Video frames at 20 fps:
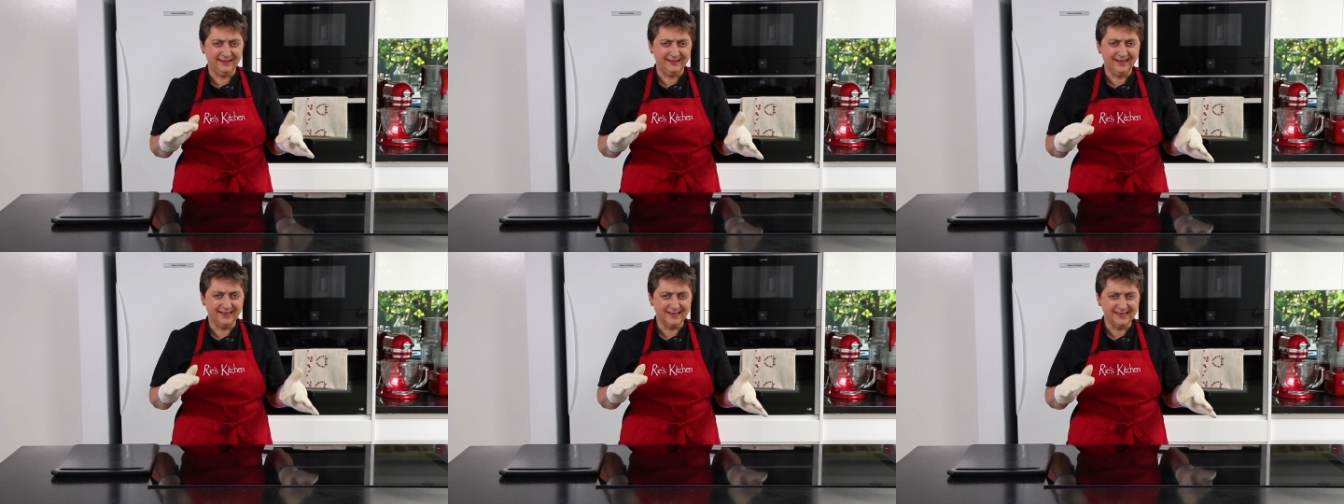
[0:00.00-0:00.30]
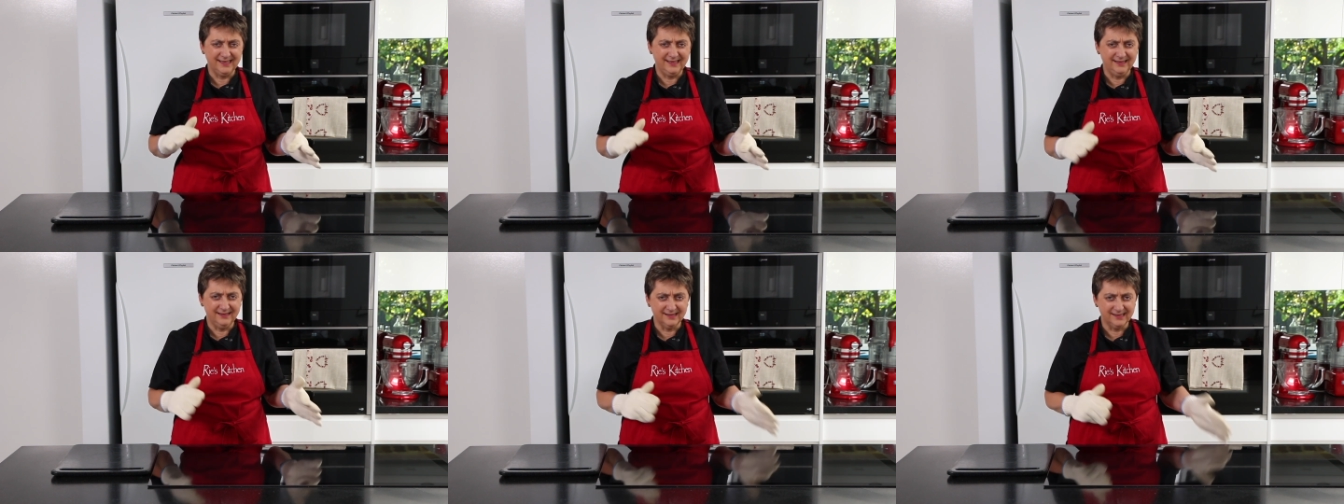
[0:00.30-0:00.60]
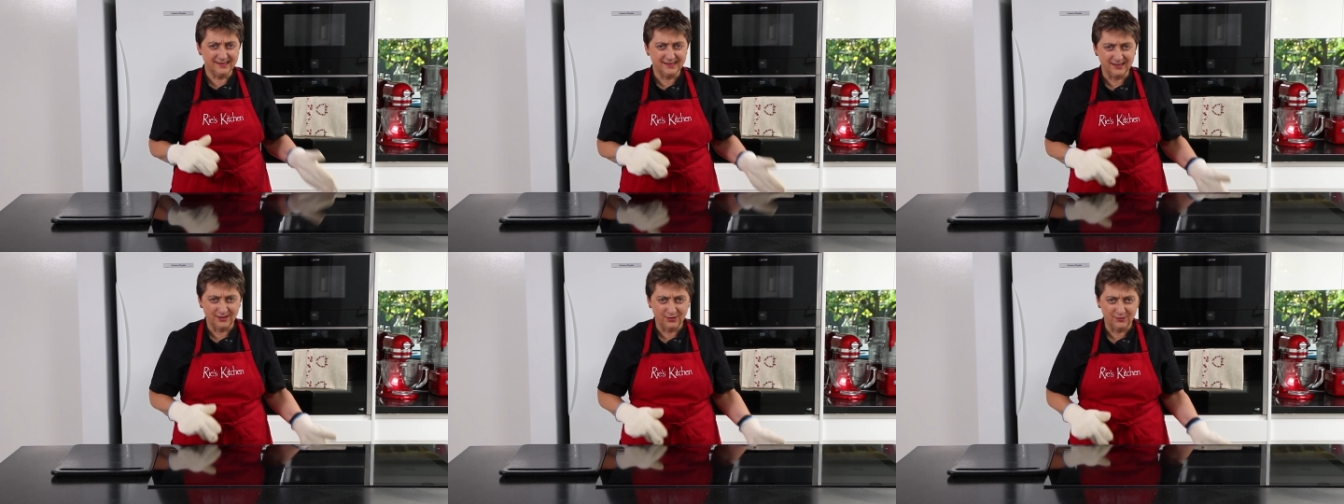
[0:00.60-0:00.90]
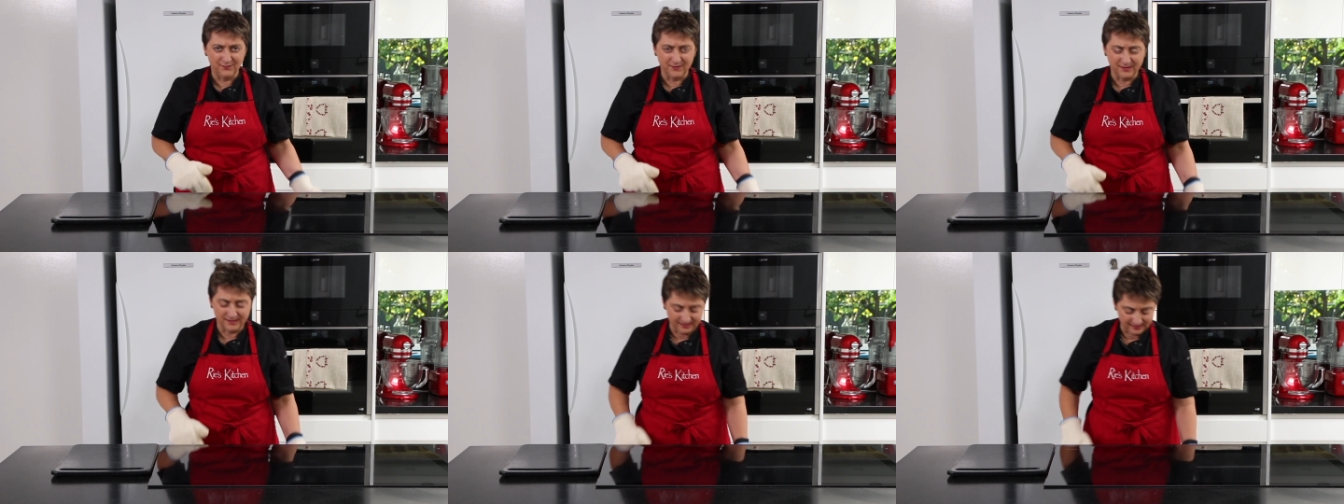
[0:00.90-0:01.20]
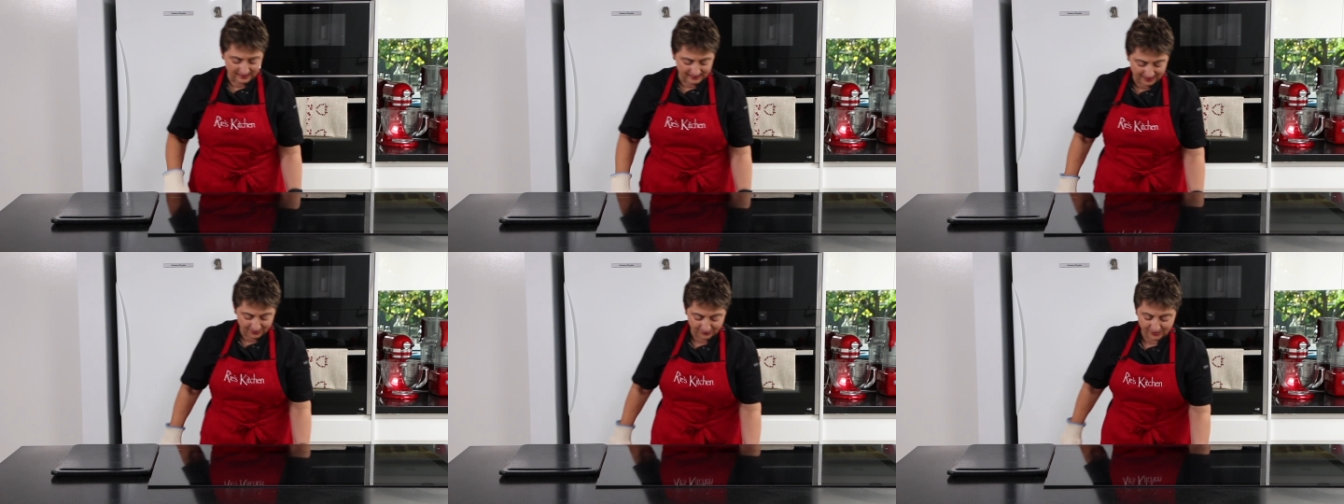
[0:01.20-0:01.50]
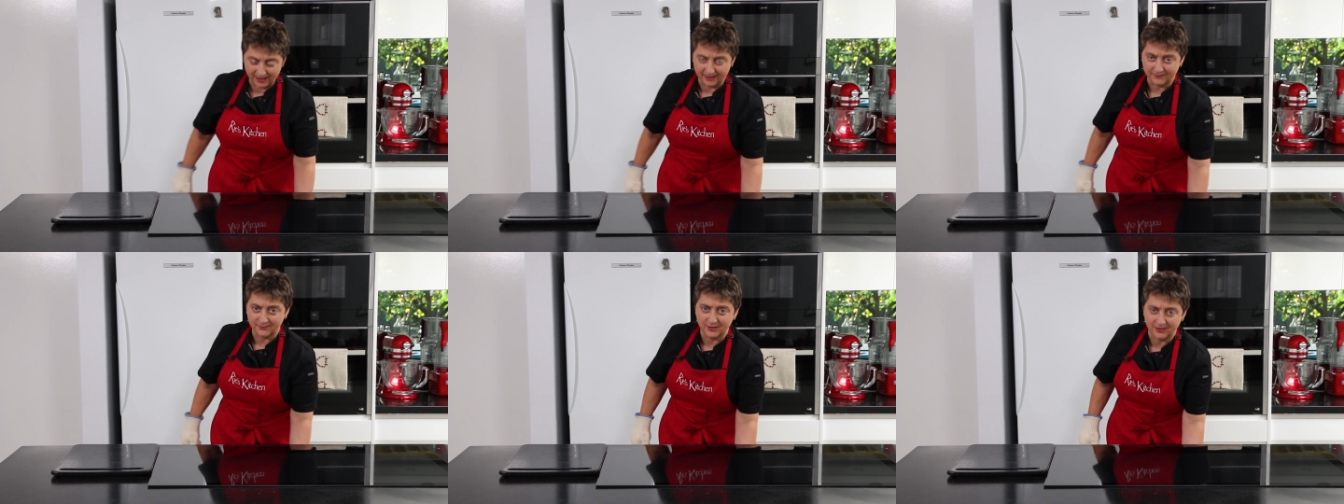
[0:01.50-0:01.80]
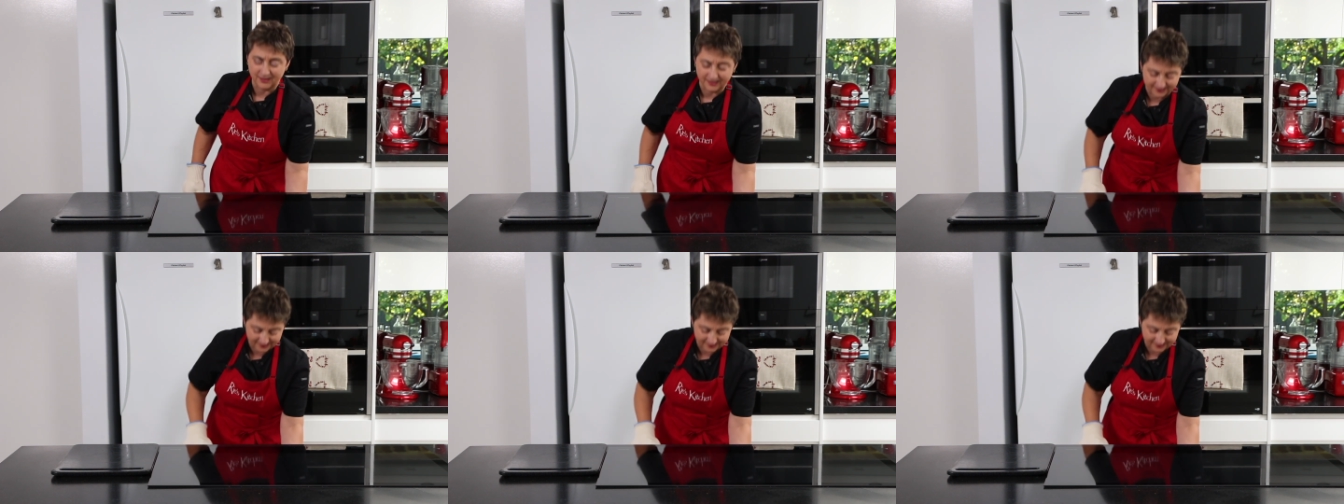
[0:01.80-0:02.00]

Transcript: nuttiness of the celeriac that I